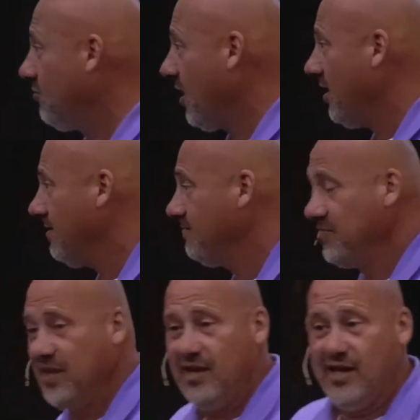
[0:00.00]
right?
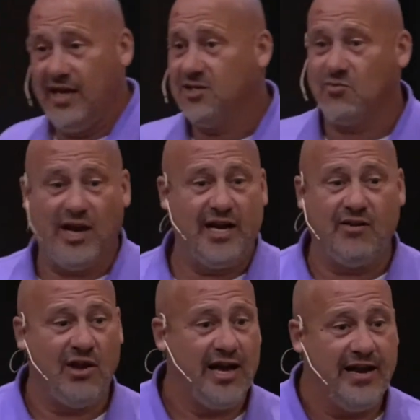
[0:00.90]
It's raining
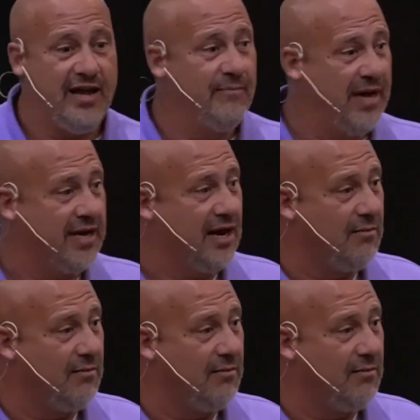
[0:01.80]
right down back in our